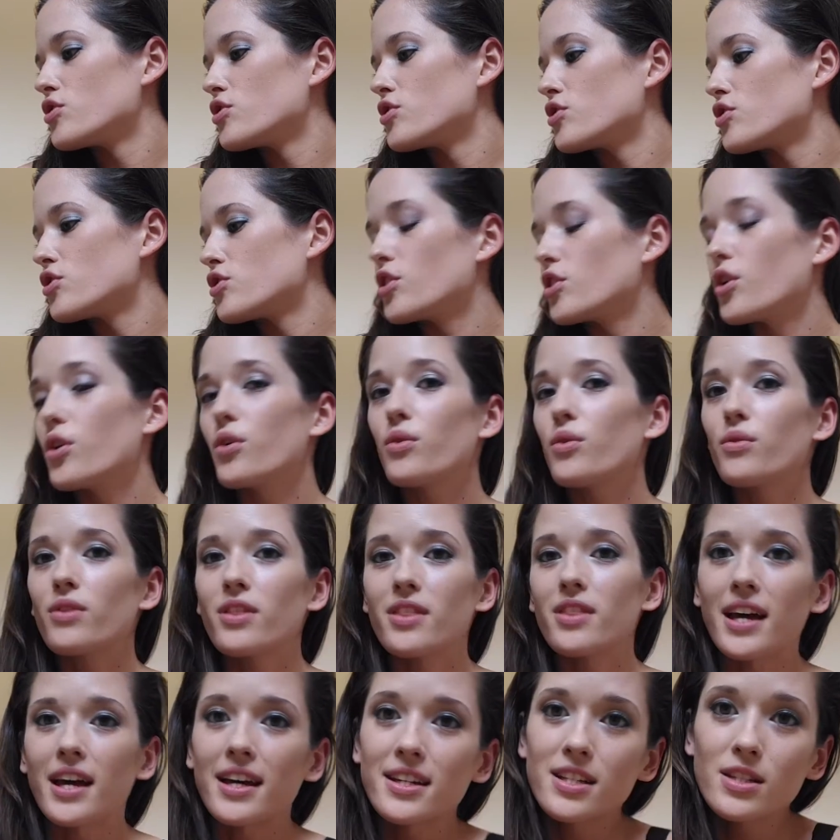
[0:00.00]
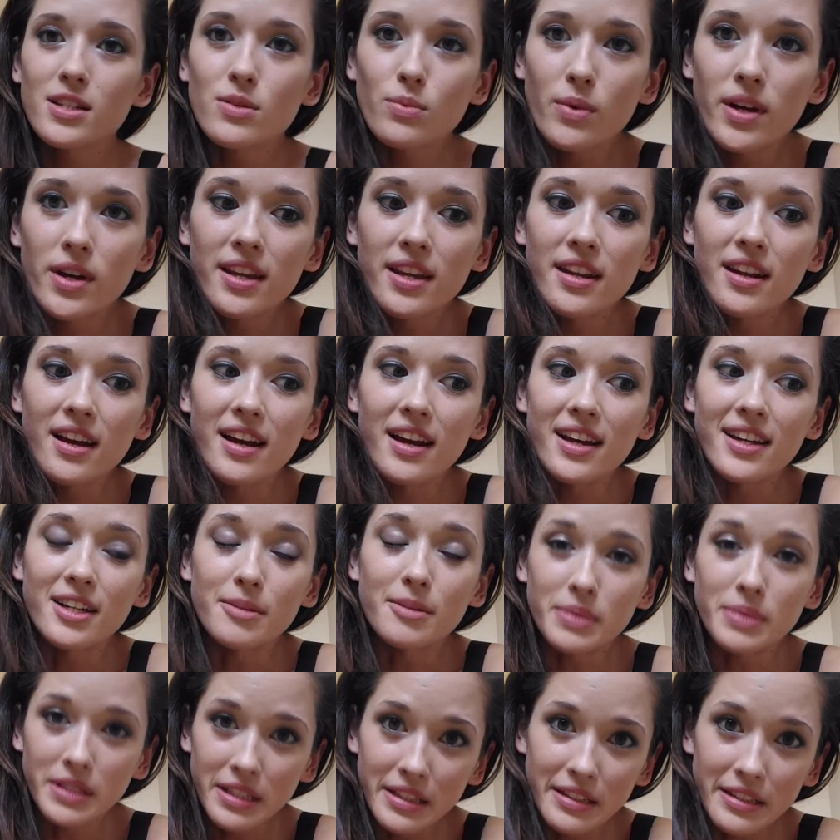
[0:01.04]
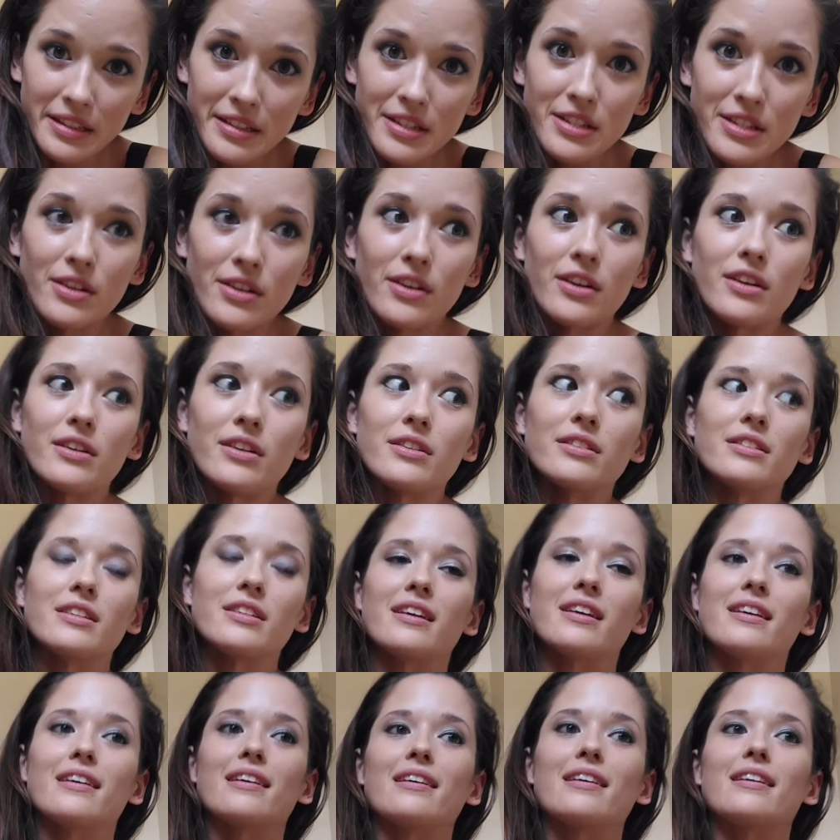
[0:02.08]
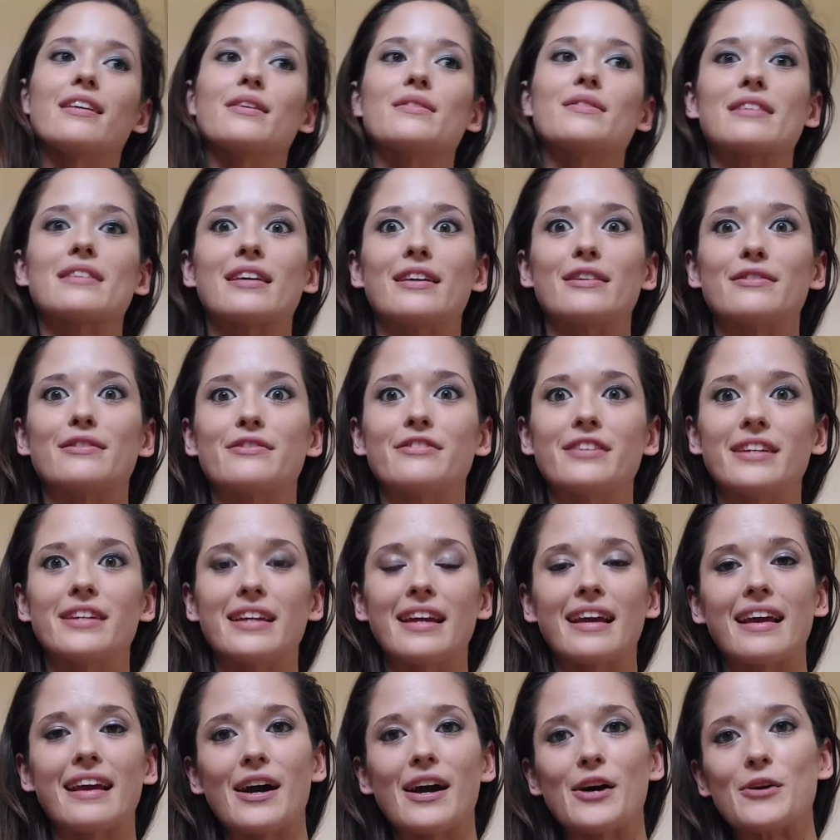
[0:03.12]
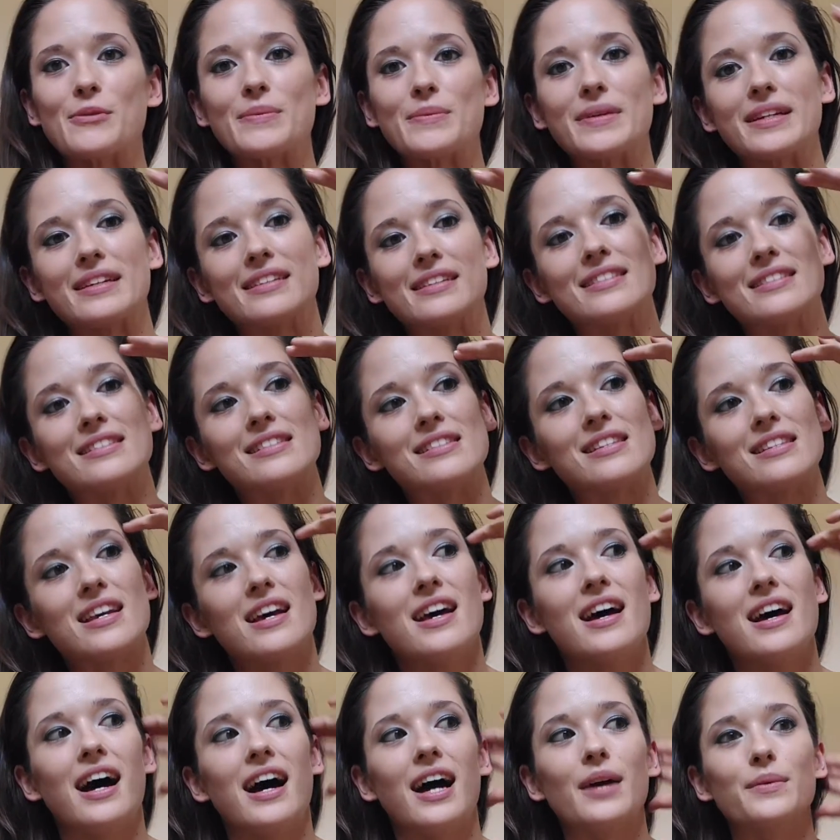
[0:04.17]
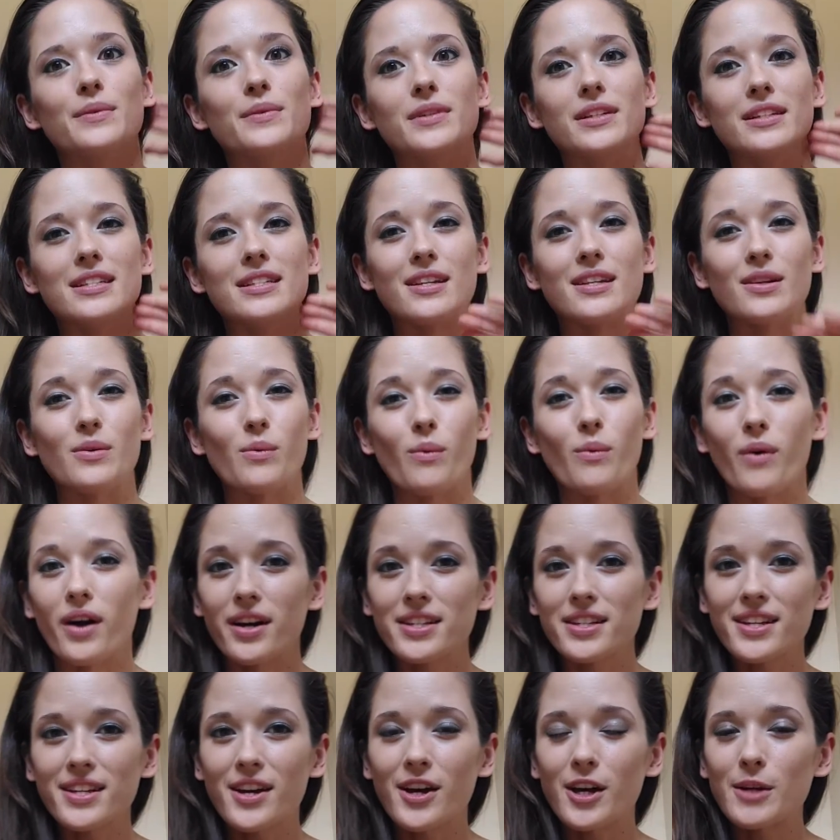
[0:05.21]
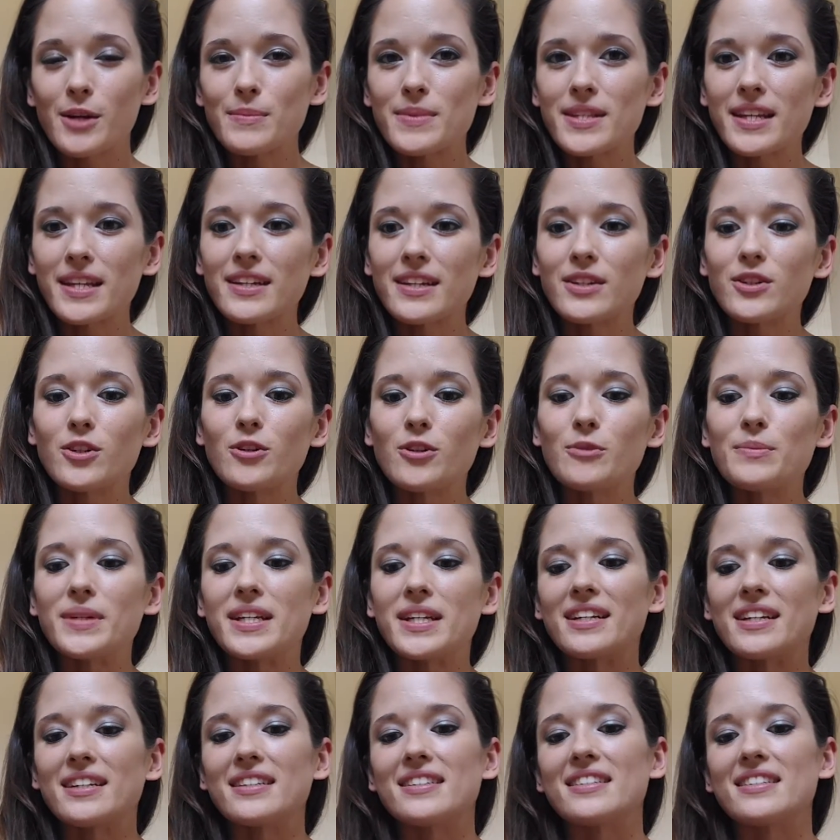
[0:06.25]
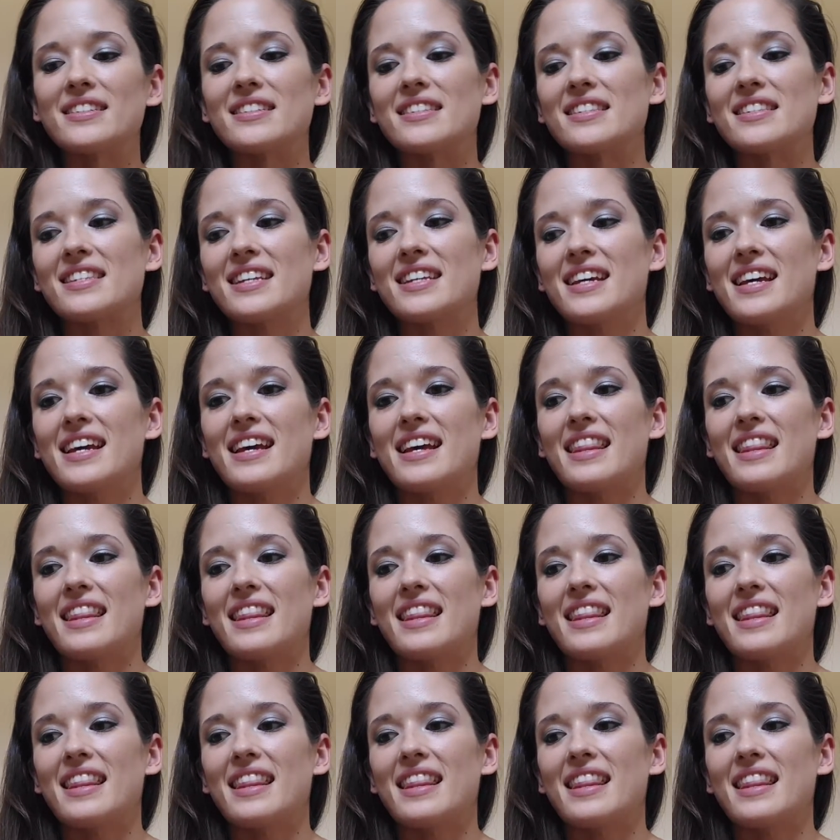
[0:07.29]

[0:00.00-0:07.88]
So that is when I completely stalled and I was kind of freaking out because I really didn't want to carb cycle because